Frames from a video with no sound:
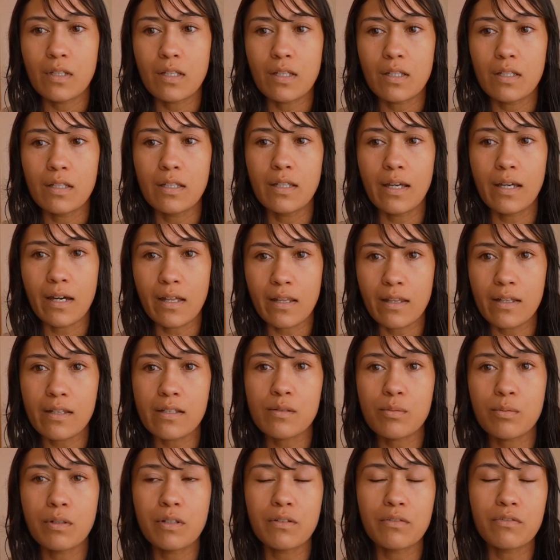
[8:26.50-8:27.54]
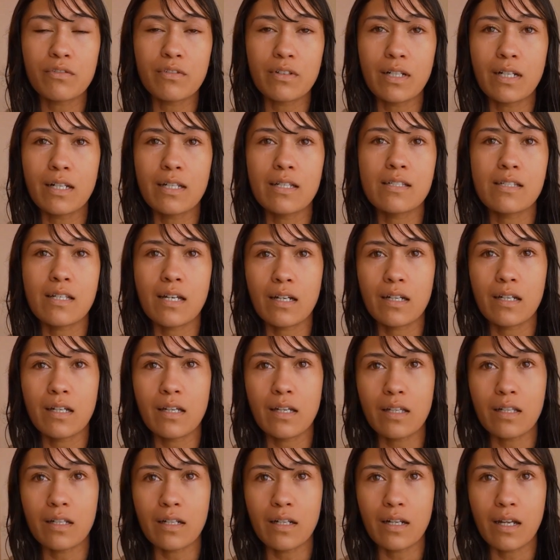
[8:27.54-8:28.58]
yeah, that's when it really sunk
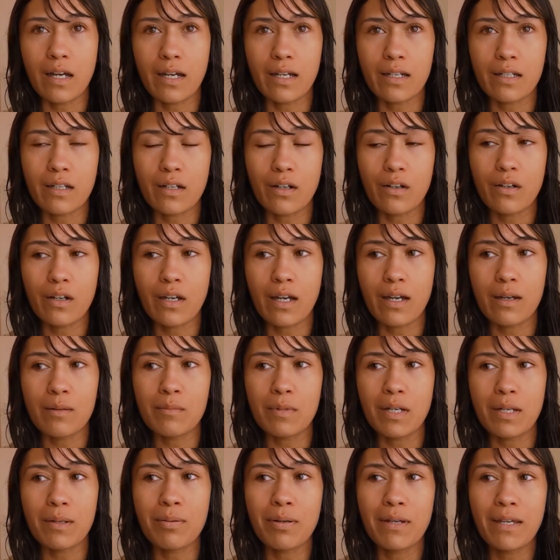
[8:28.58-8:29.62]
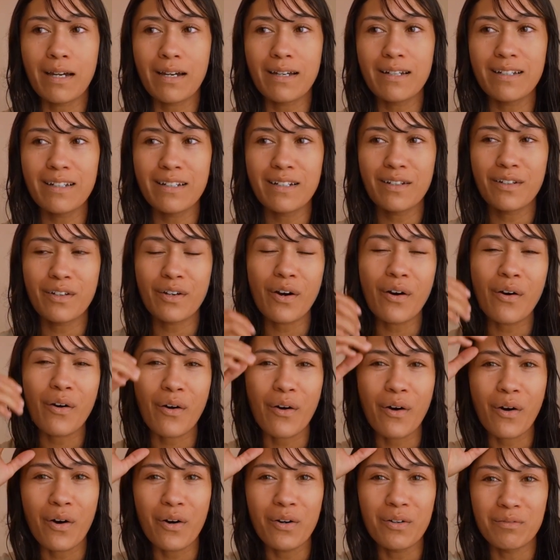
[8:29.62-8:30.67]
in, like, okay, maybe I need to go
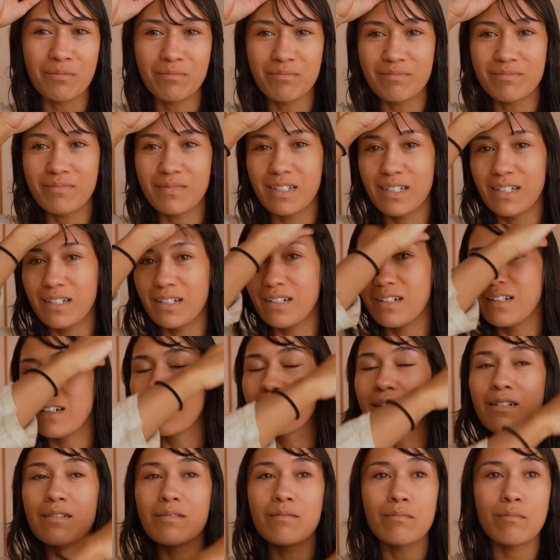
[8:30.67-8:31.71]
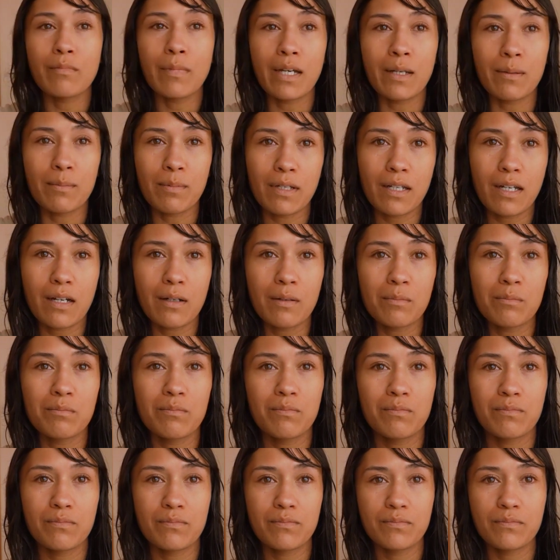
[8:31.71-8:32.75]
home. Maybe
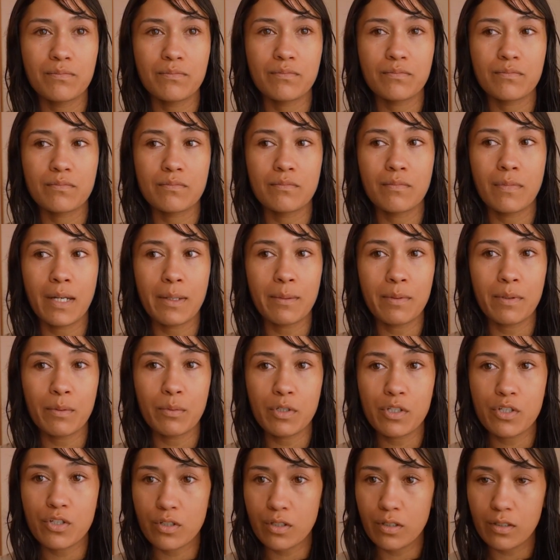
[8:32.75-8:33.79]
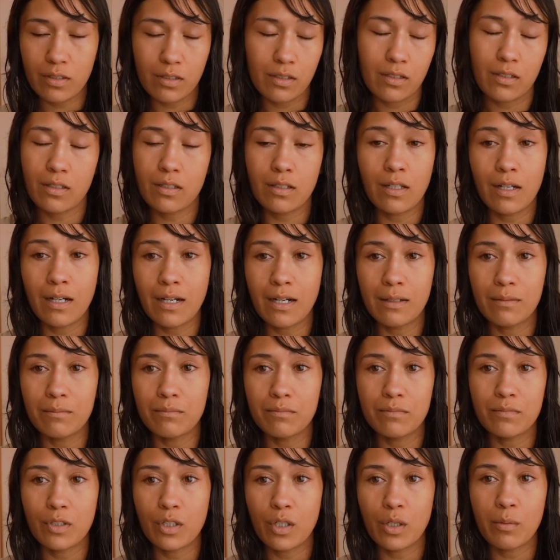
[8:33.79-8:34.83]
we should
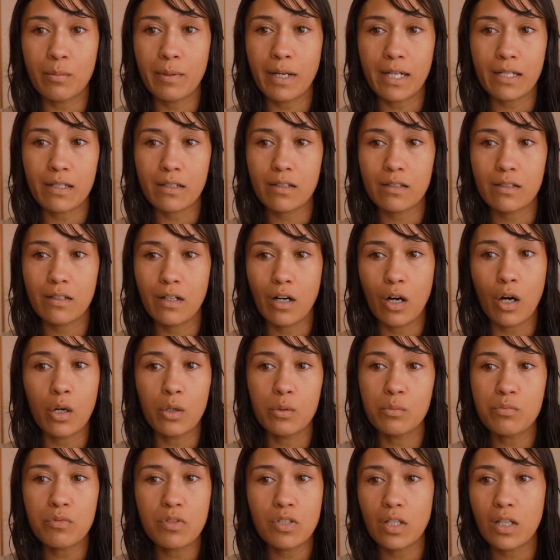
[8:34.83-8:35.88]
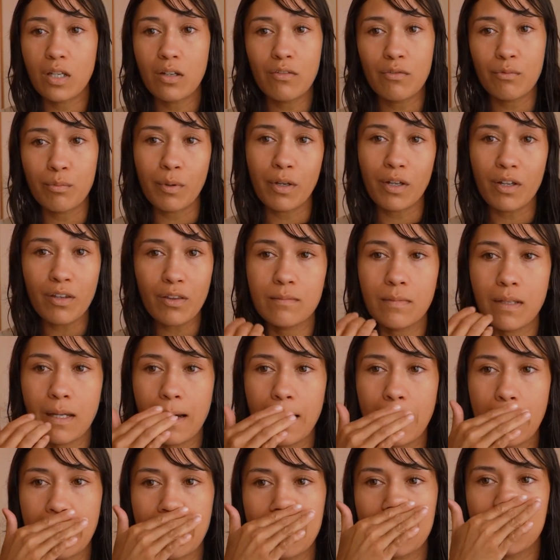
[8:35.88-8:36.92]
go back home to give birth.
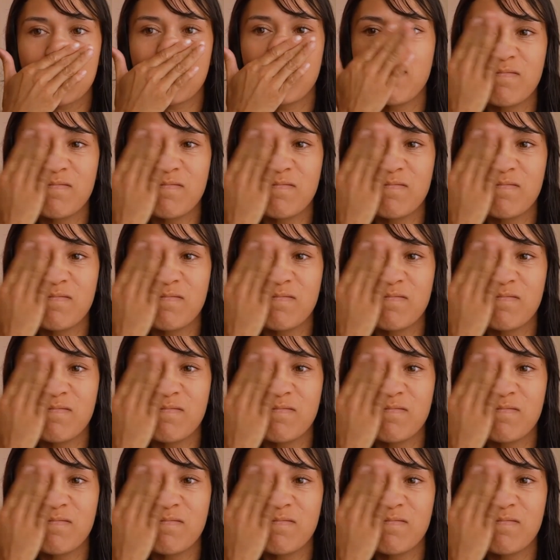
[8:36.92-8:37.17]
But